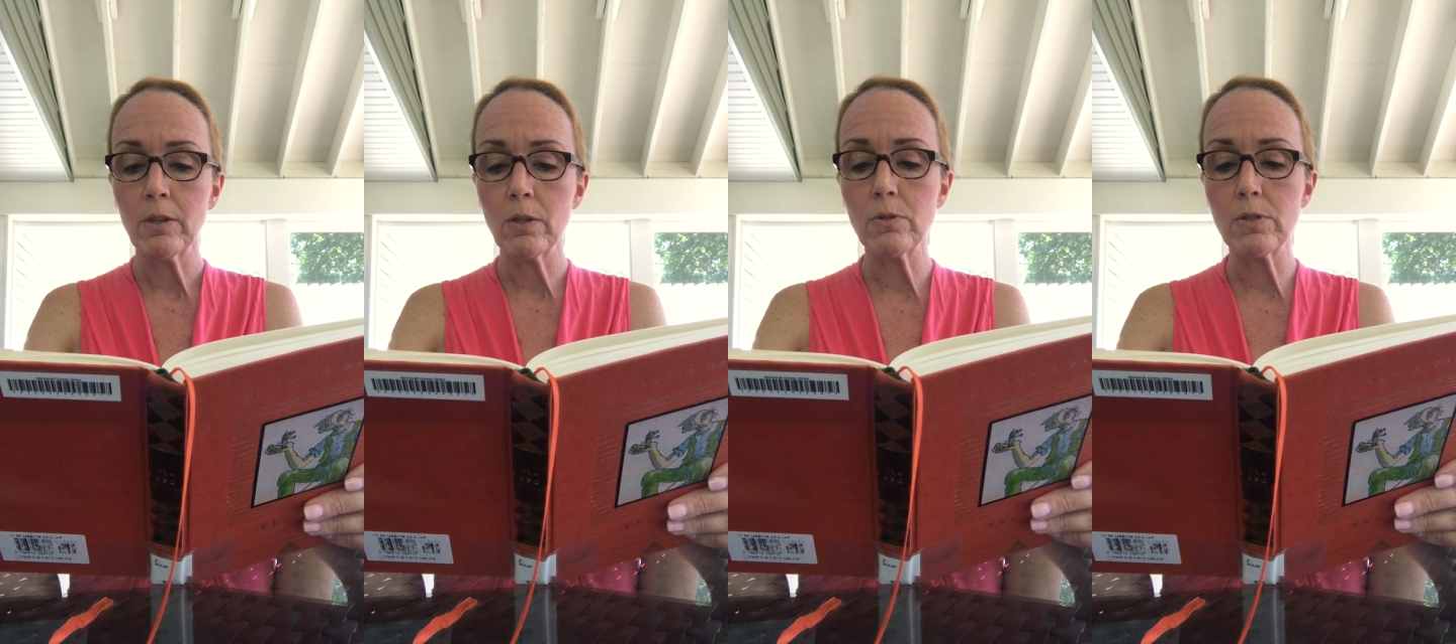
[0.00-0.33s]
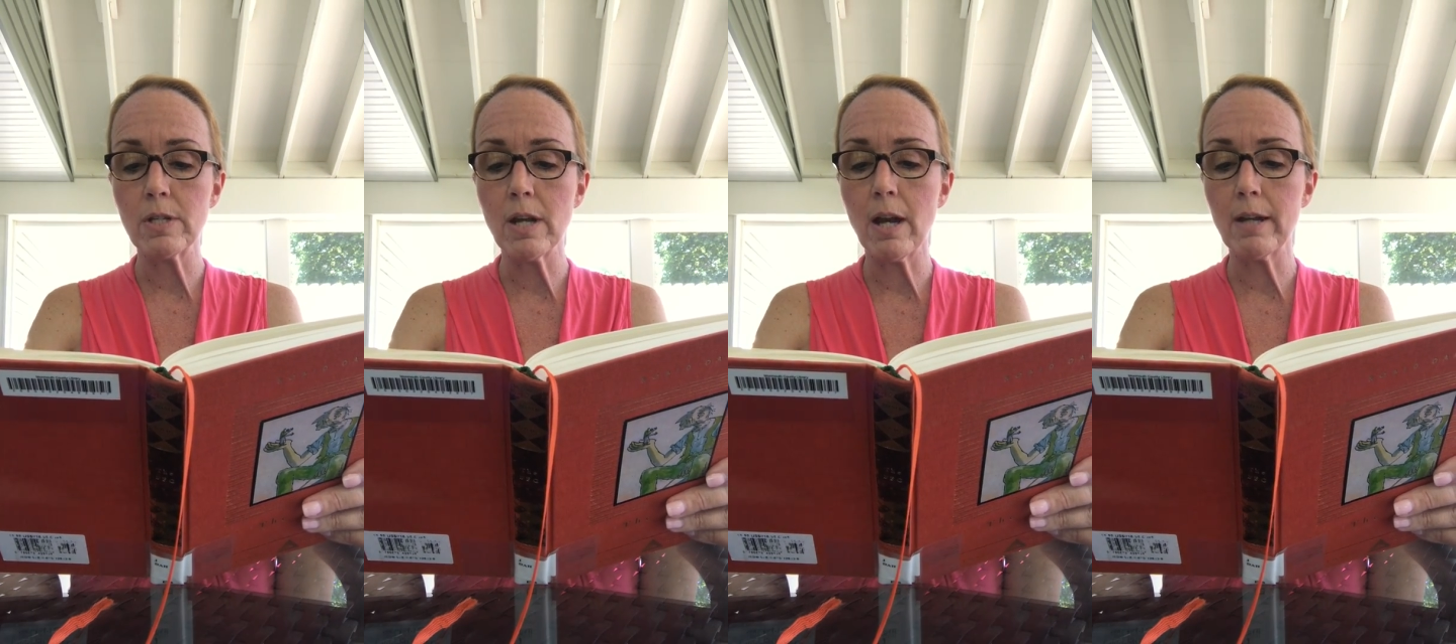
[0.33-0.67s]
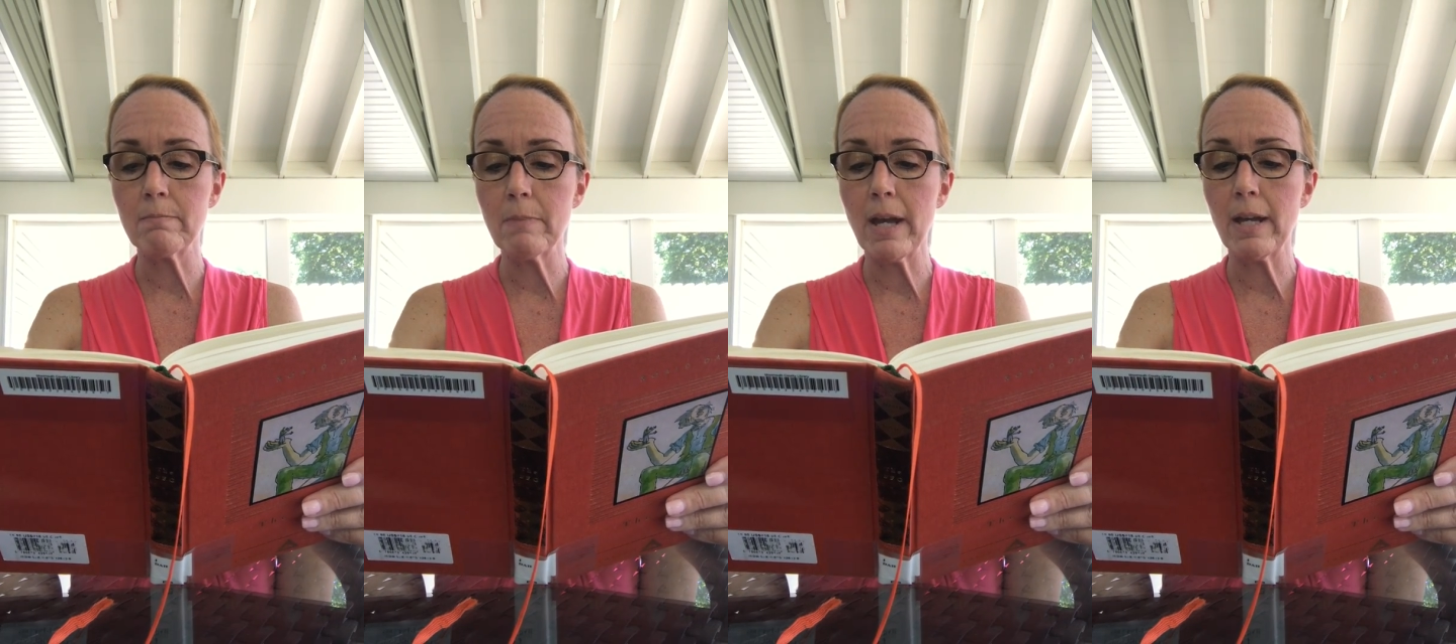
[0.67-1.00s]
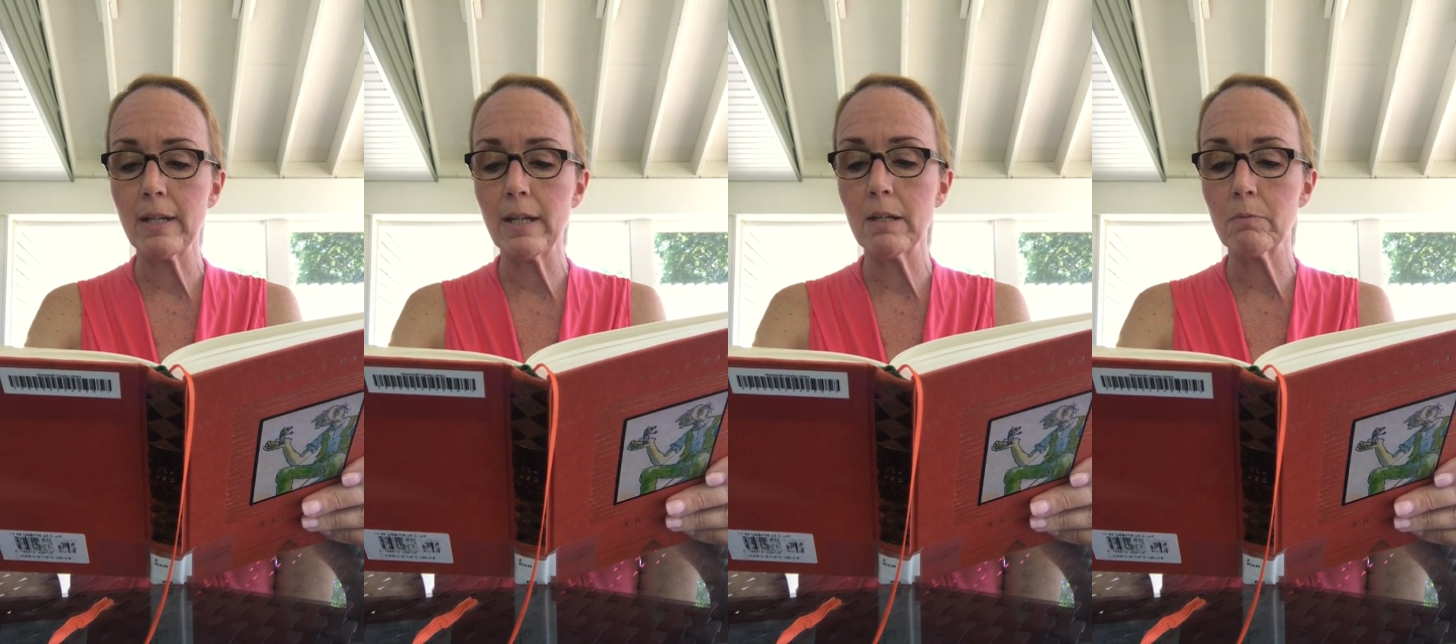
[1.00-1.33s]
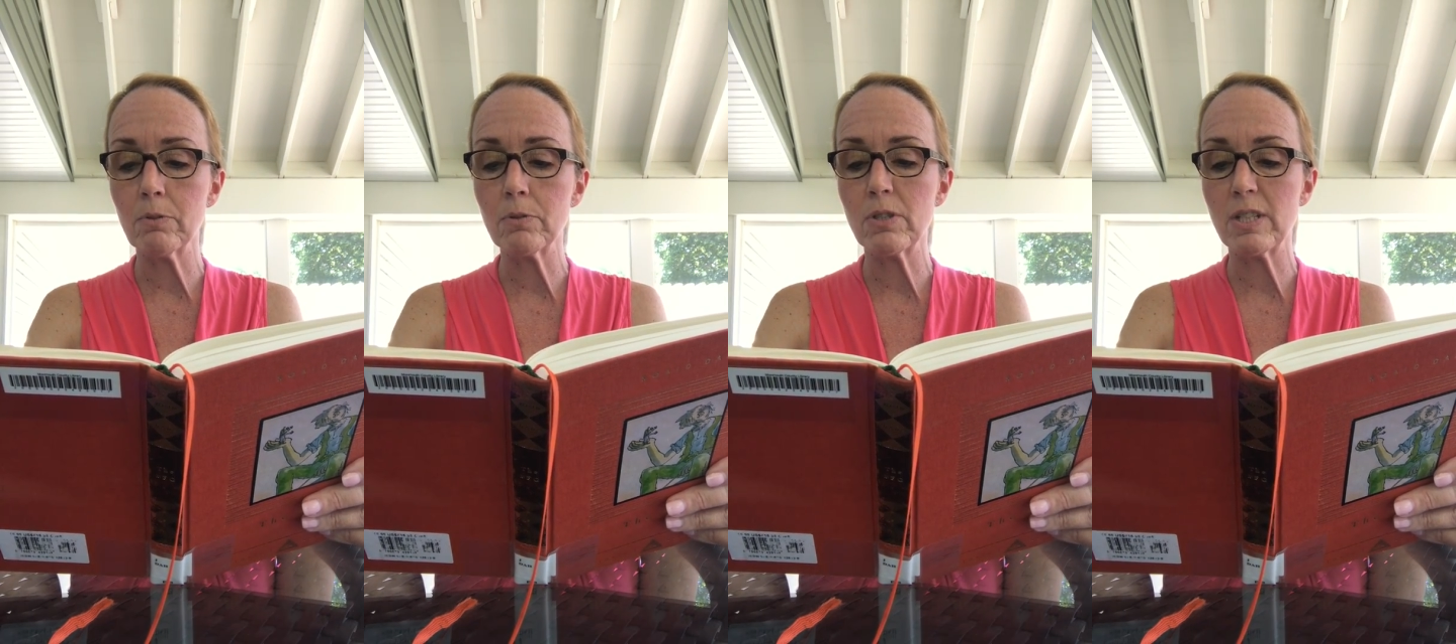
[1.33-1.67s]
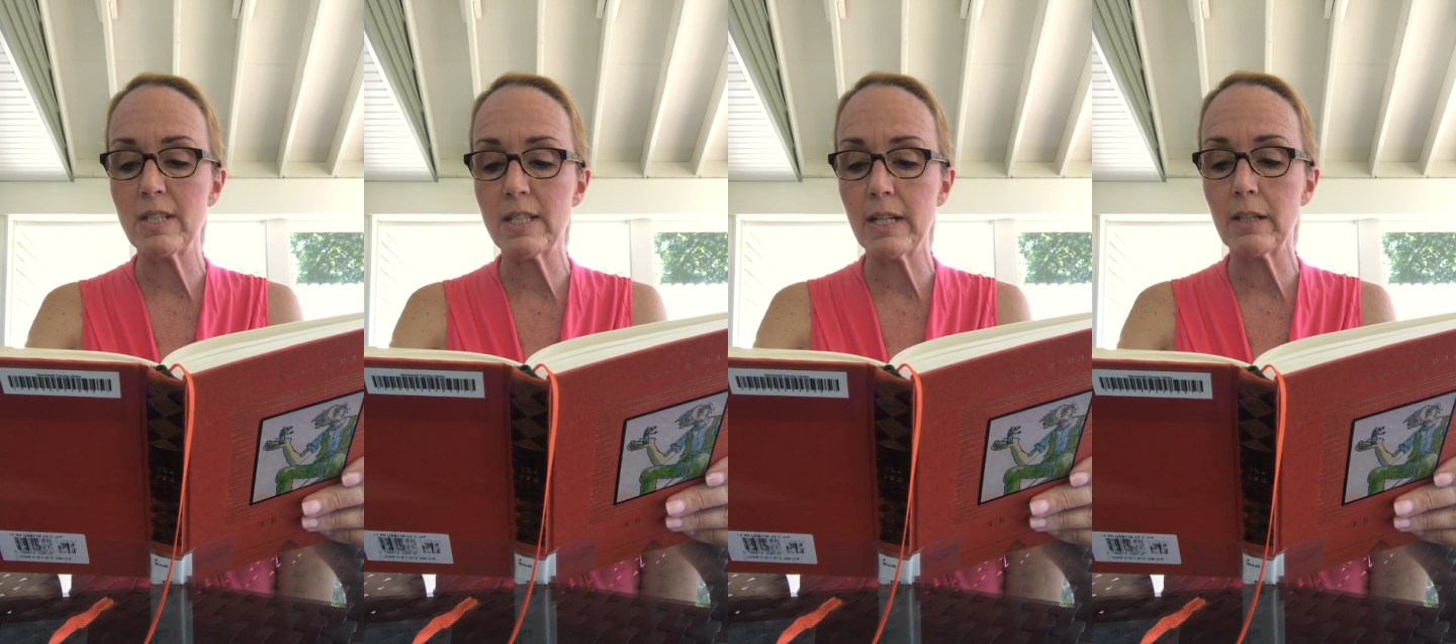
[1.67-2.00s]
Those 9 man-eating brutes
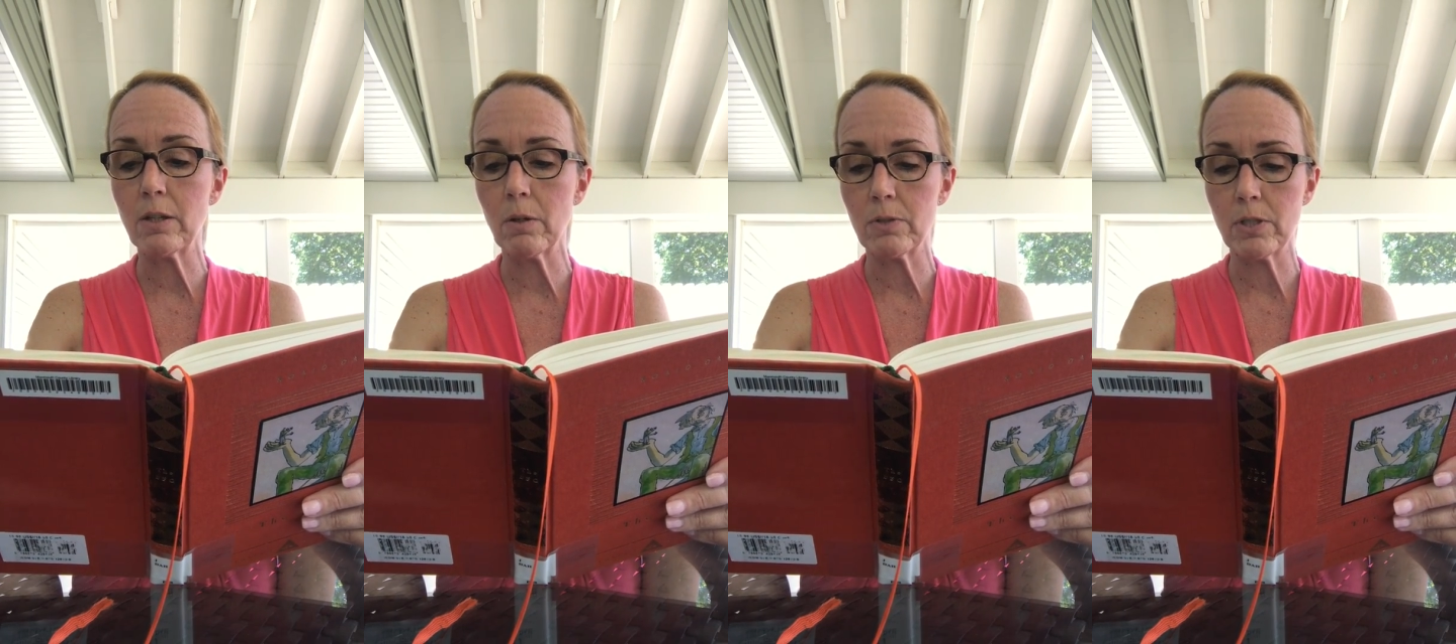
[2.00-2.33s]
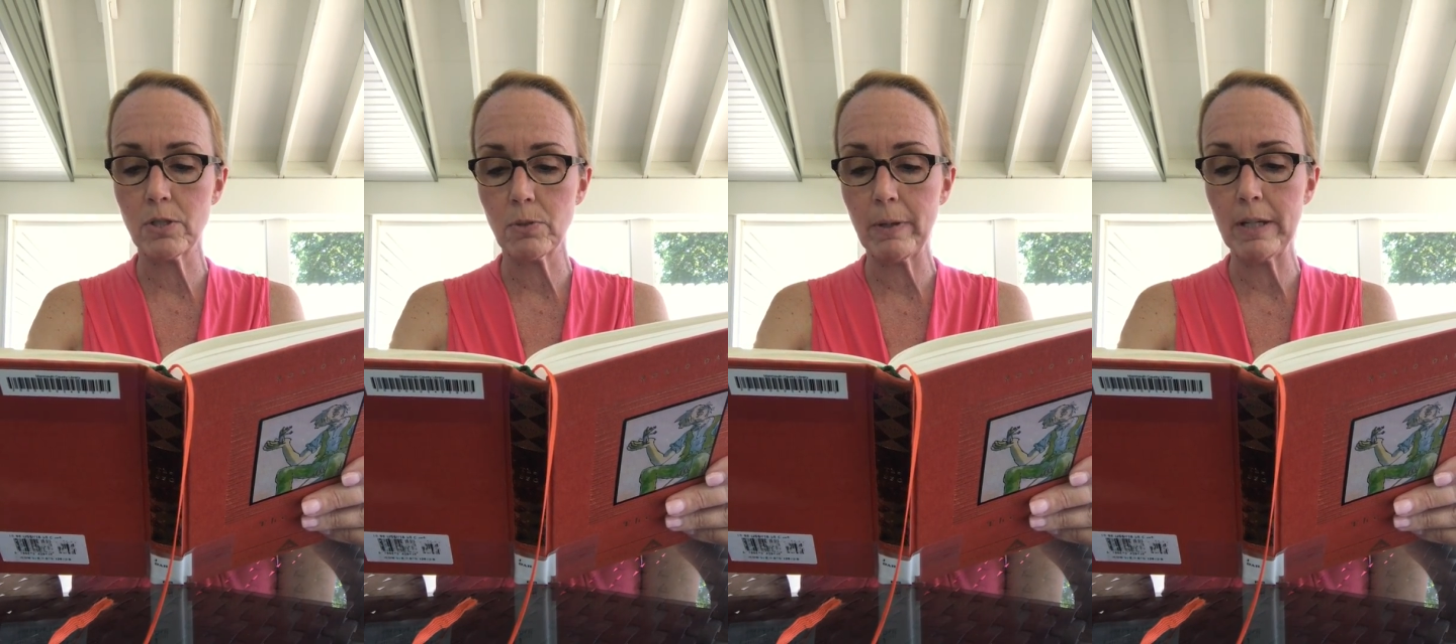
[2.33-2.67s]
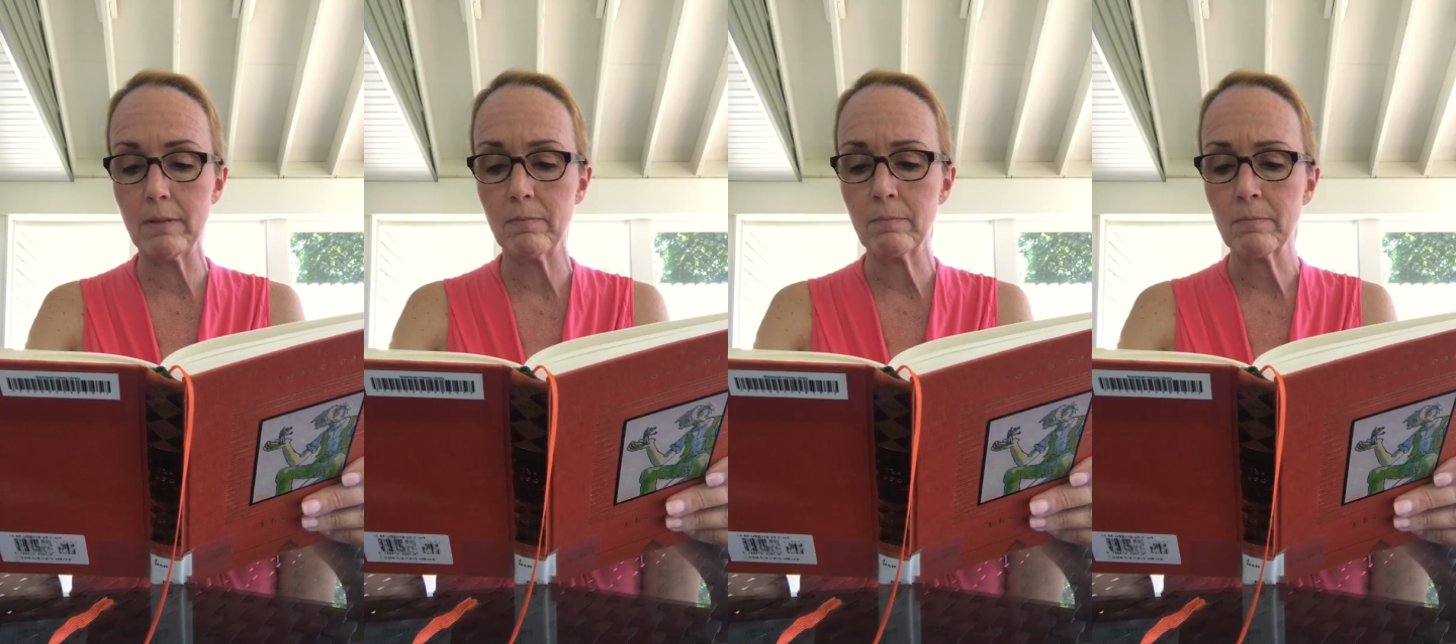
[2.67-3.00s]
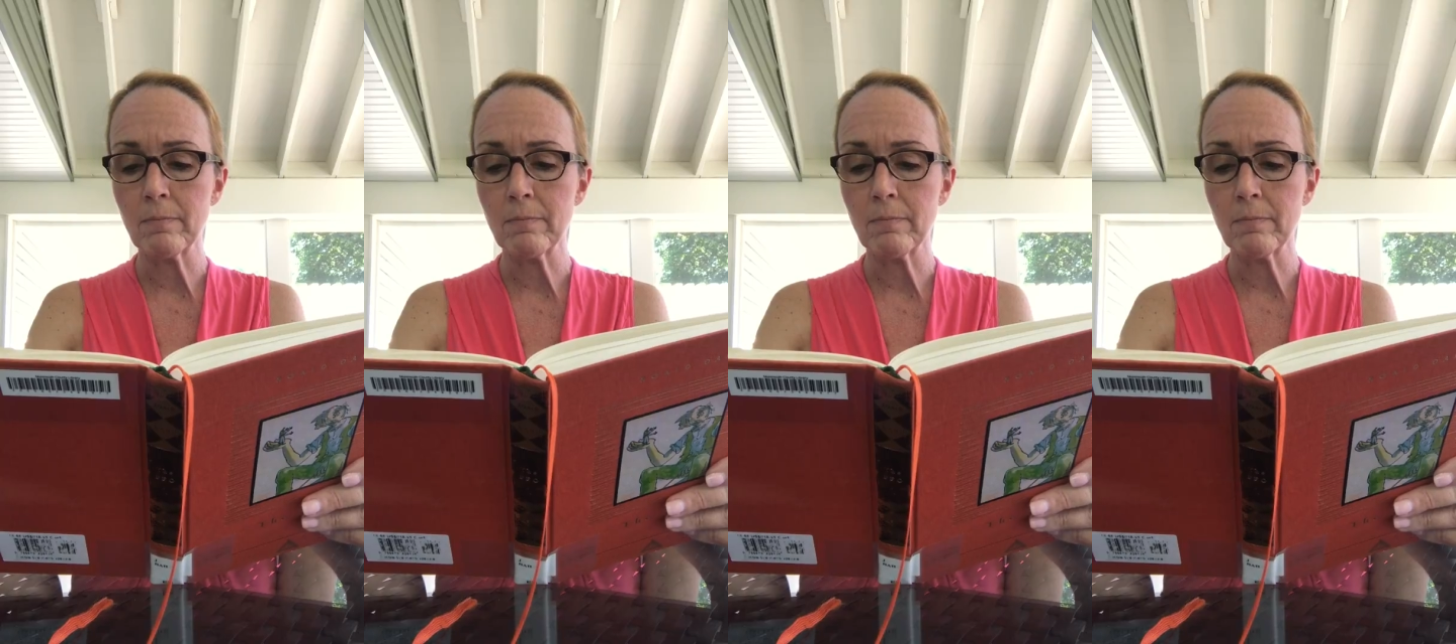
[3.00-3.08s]
did go to Sweden.